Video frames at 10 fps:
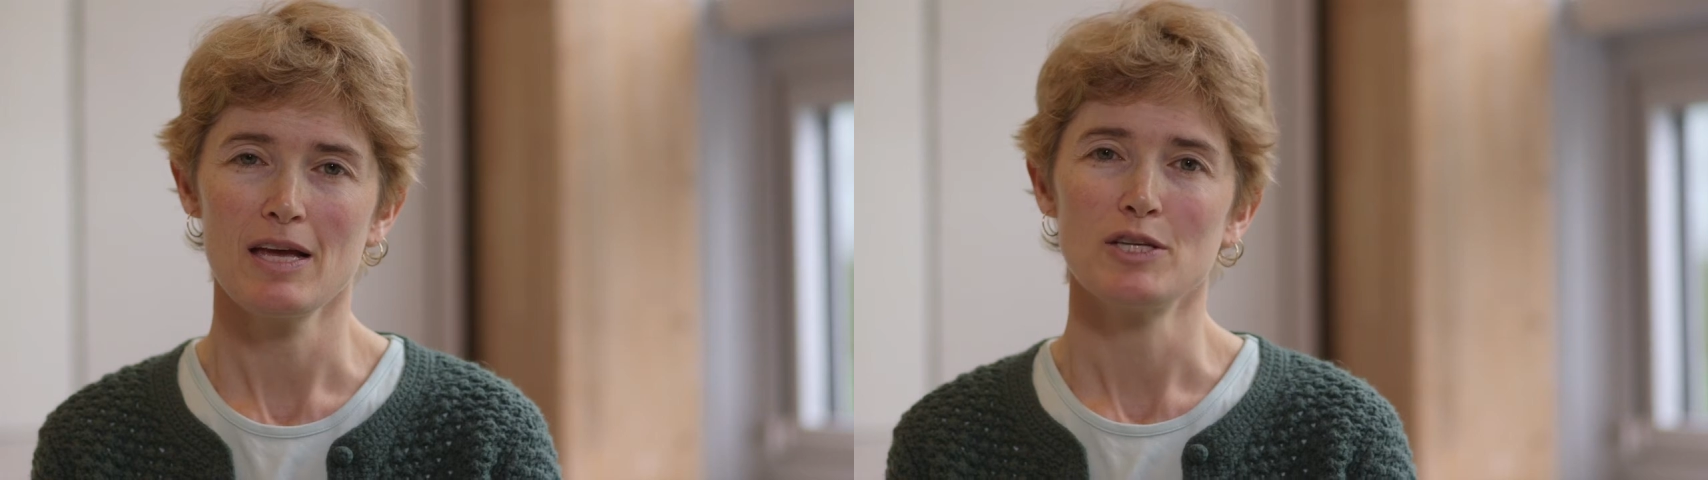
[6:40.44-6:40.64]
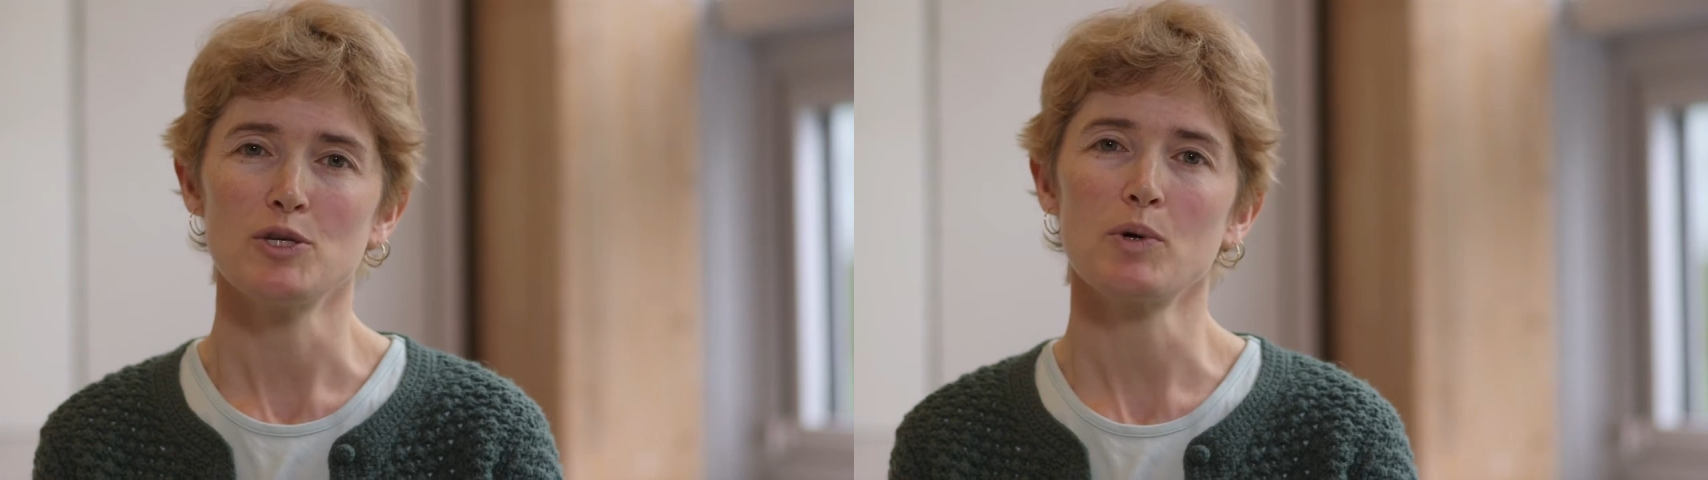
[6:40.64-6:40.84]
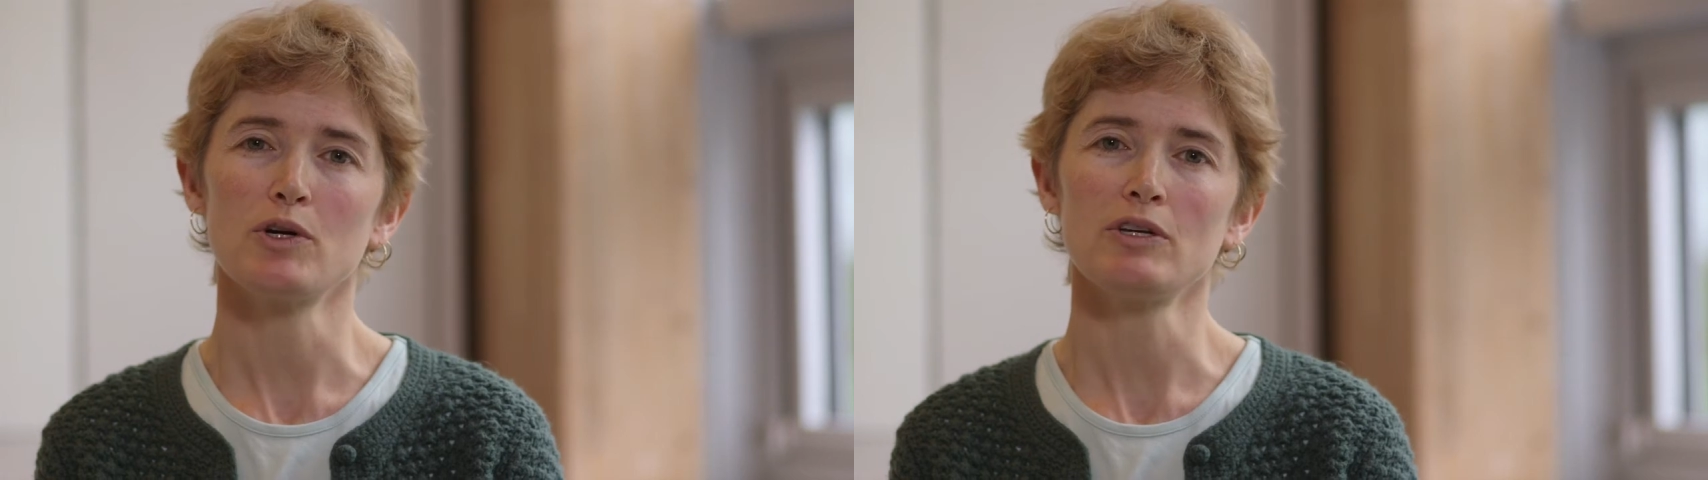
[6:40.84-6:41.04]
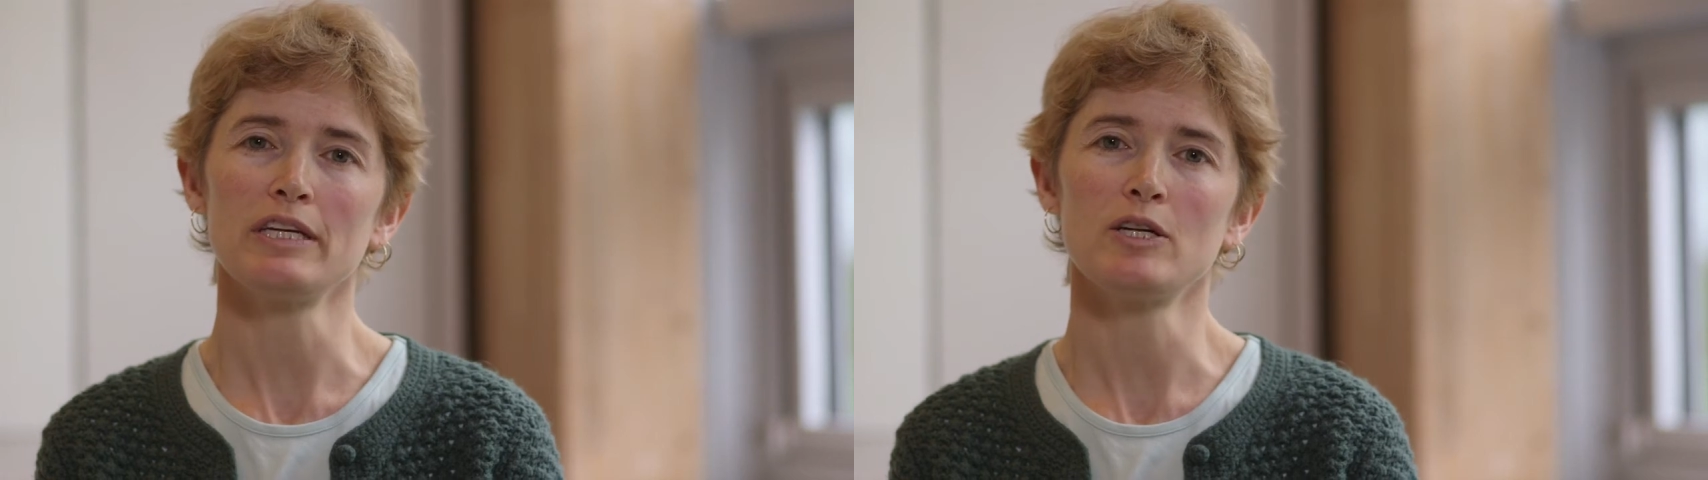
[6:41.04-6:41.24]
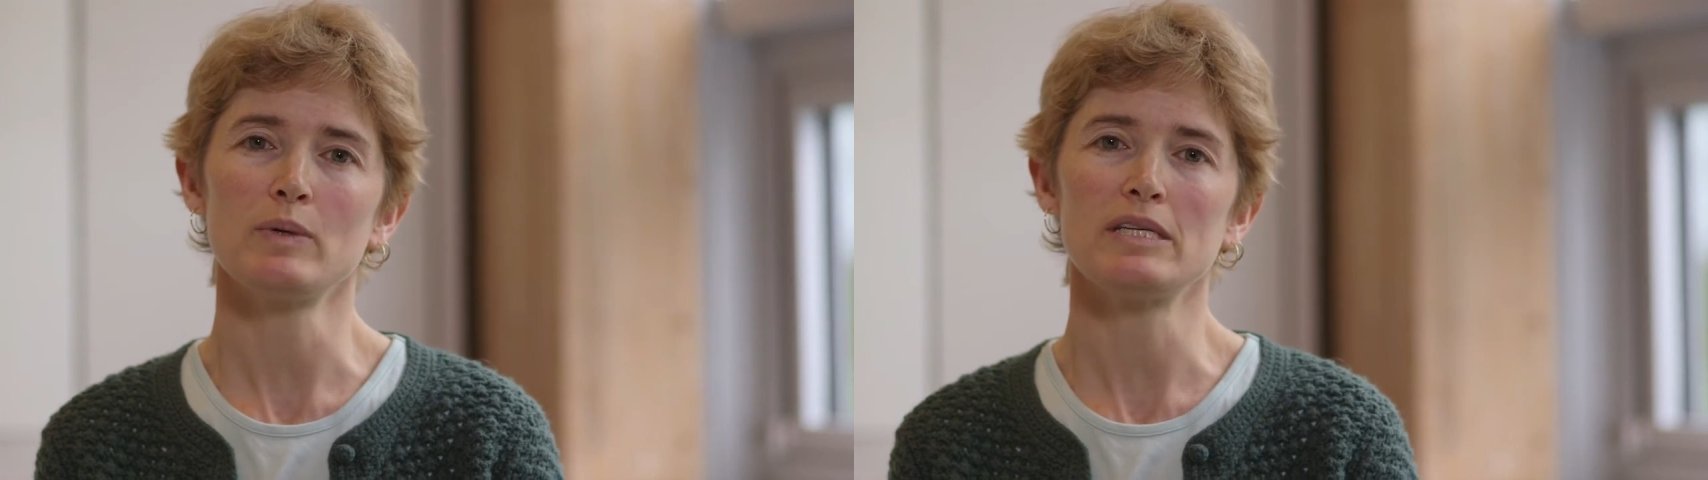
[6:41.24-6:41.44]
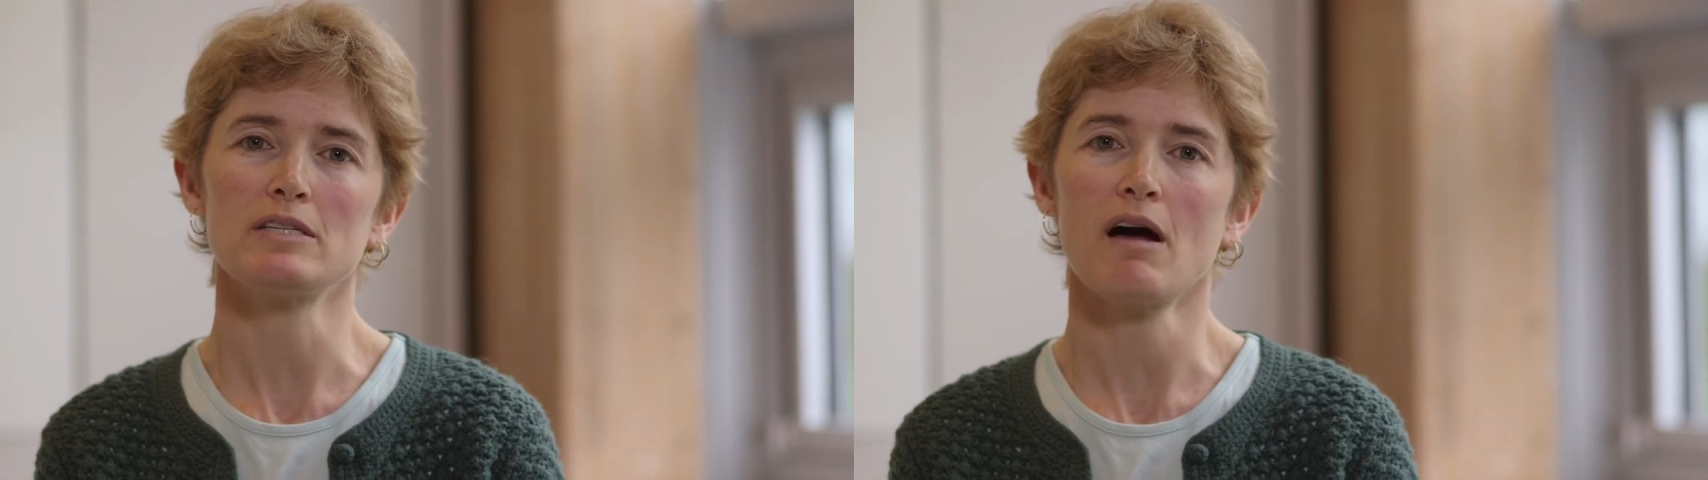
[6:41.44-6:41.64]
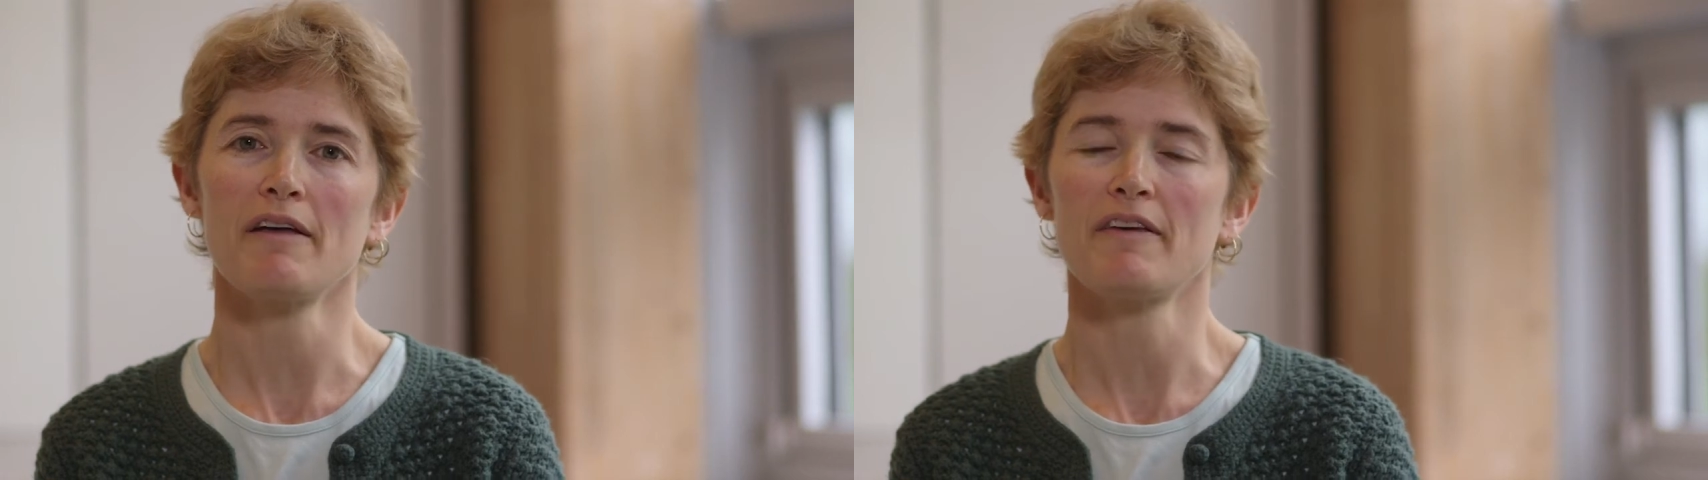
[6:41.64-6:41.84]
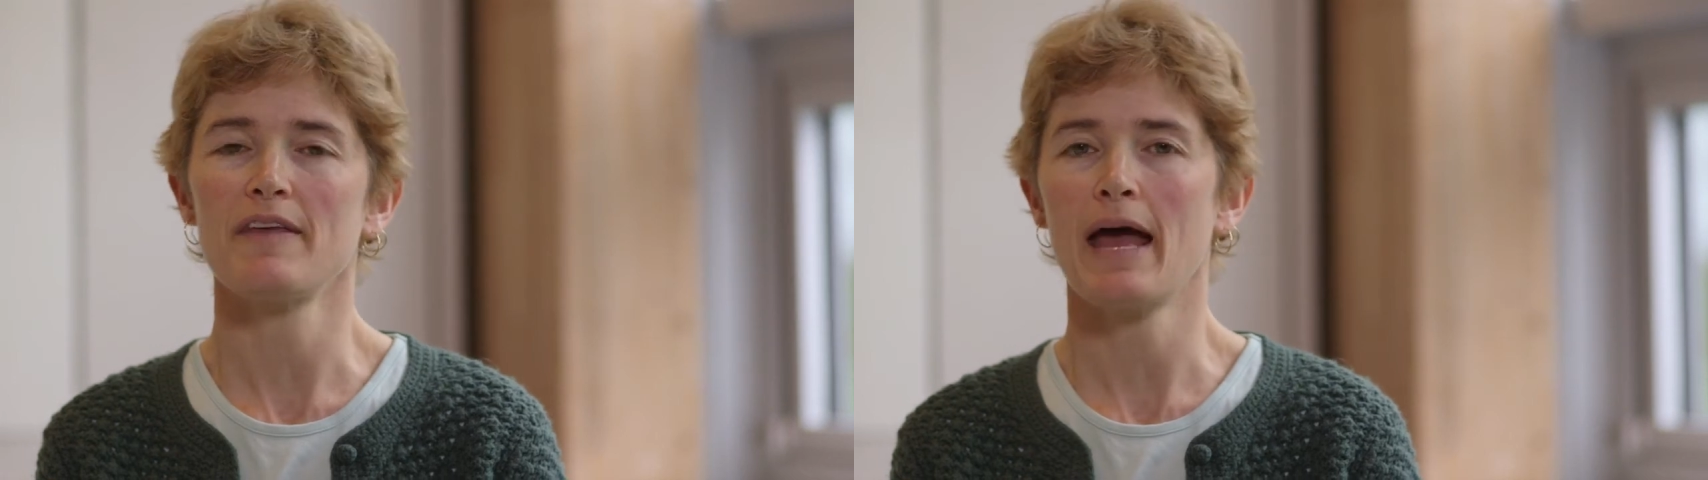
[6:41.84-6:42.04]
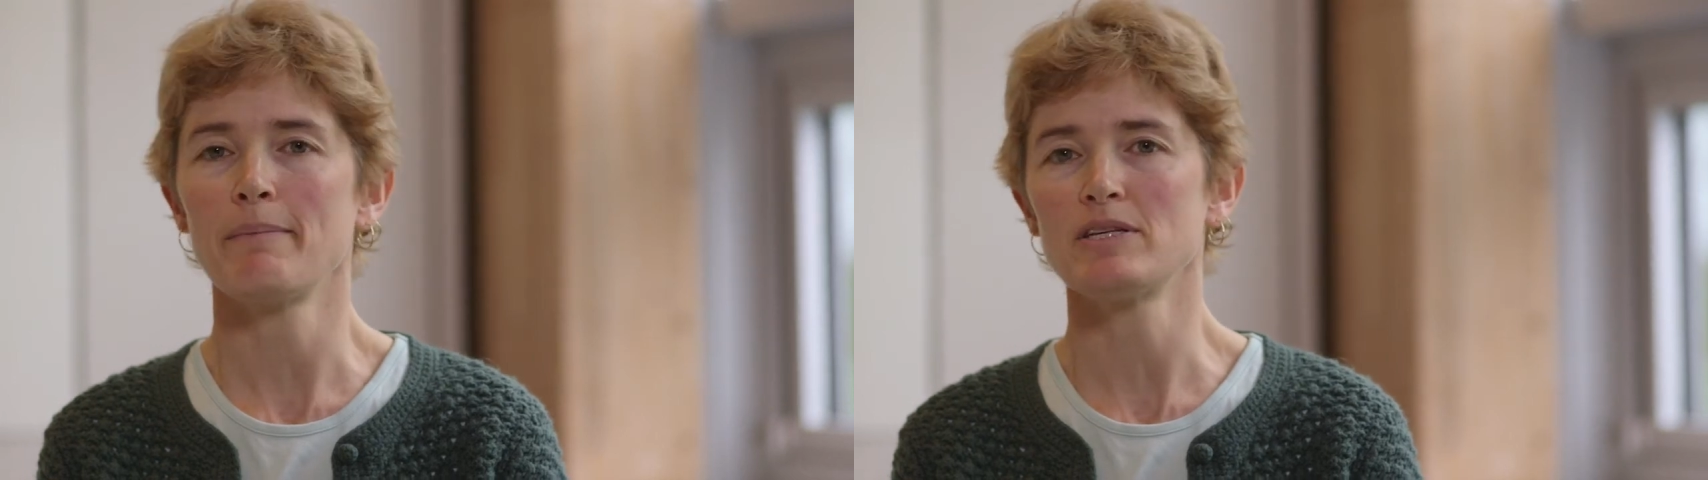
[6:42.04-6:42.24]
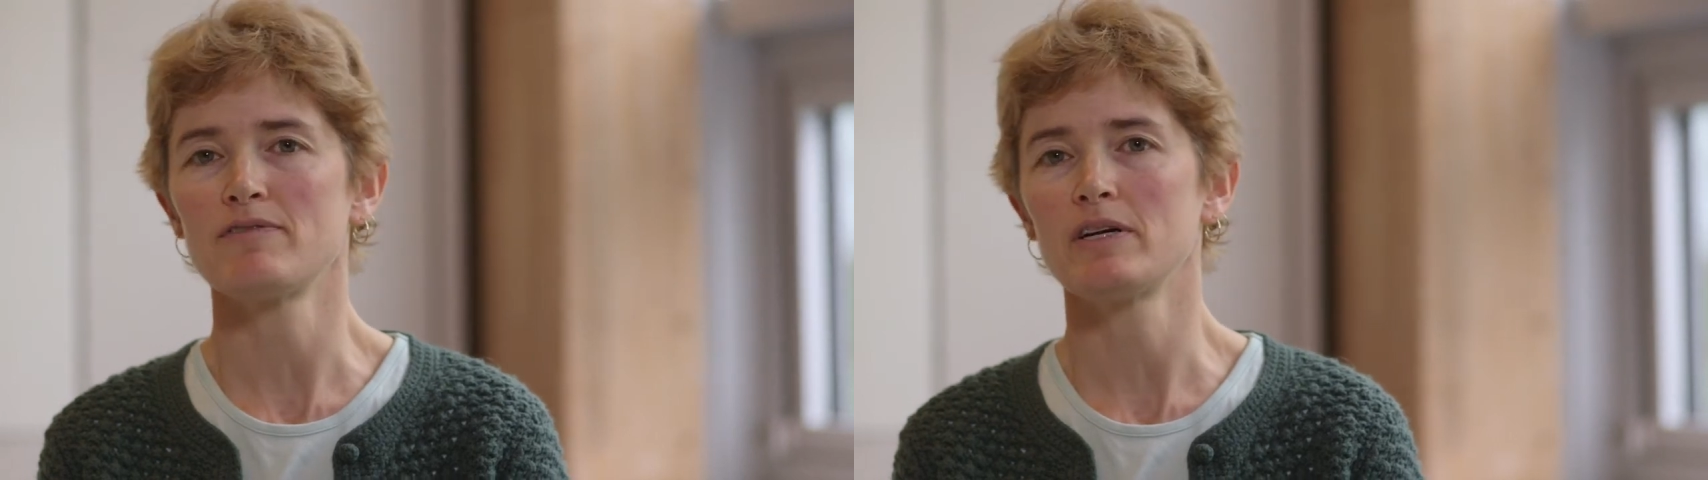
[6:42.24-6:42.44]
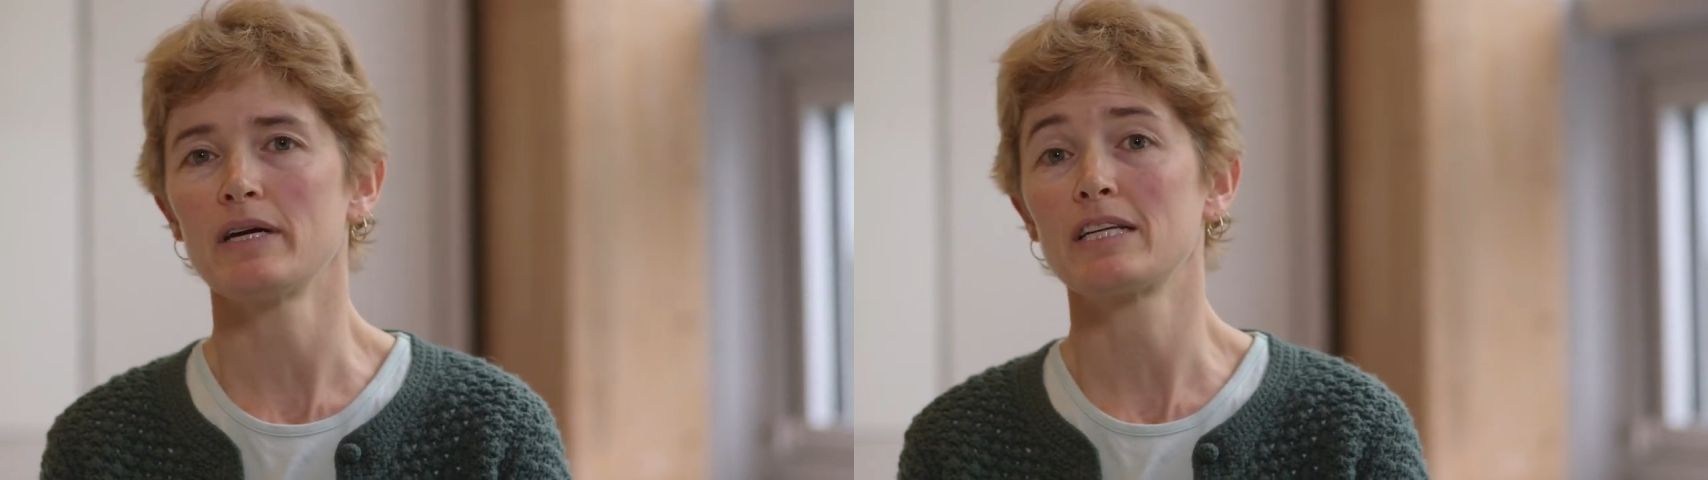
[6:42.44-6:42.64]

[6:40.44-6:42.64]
So earlier we saw that the atmosphere